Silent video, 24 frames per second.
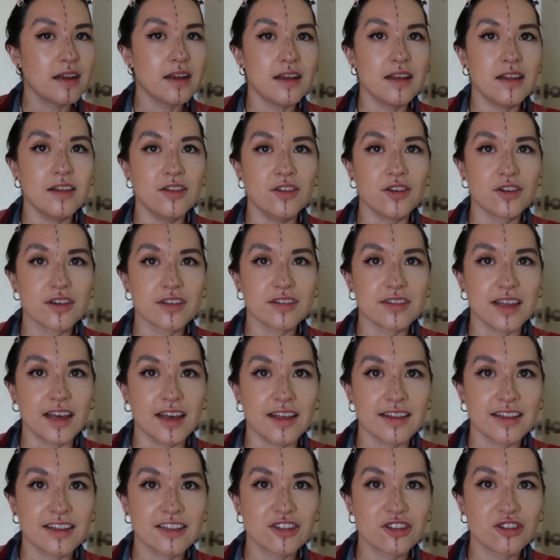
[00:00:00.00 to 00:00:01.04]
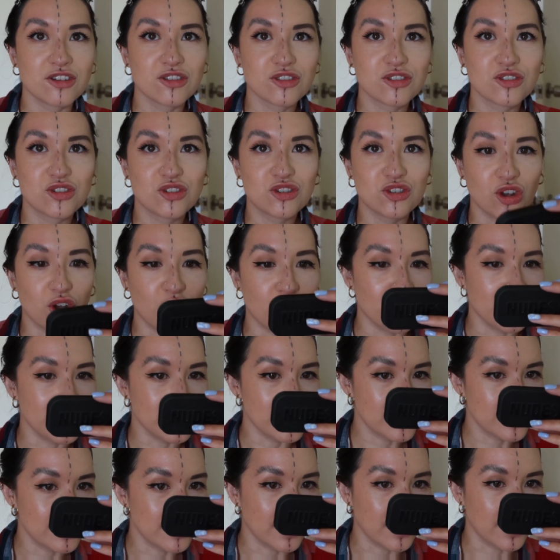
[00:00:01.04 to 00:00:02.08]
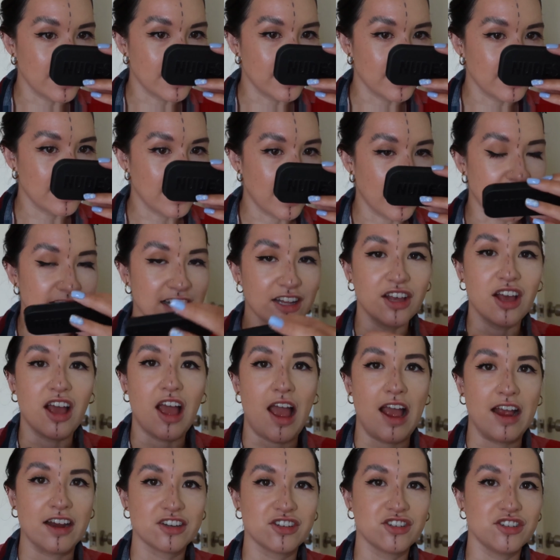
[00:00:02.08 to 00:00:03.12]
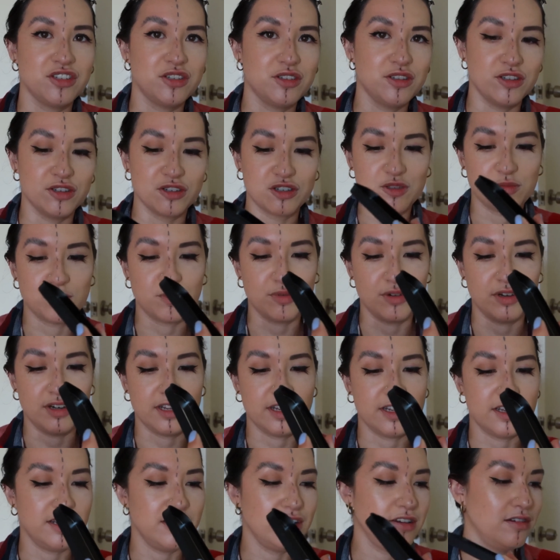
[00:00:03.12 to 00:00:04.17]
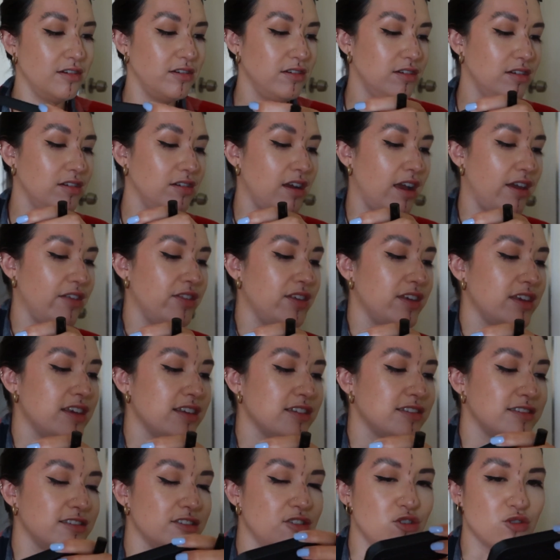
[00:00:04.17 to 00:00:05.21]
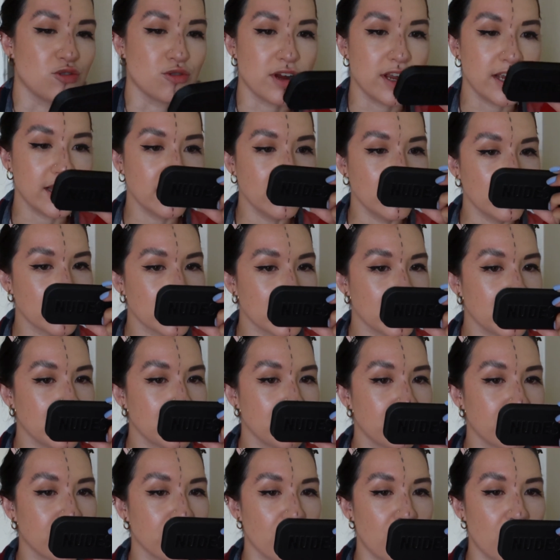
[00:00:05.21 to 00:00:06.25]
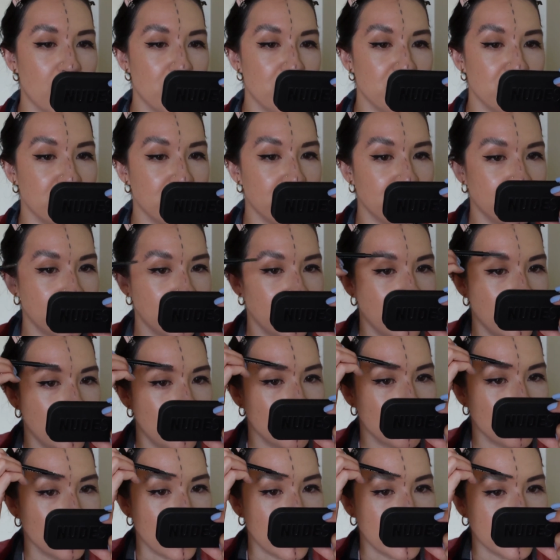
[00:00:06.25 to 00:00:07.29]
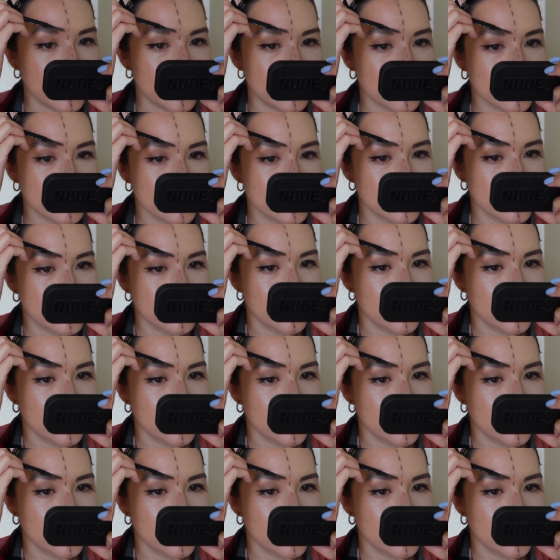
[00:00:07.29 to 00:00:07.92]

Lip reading: And look at that, that looks so insane, and it actually looks pretty. I think it's gray looking from product.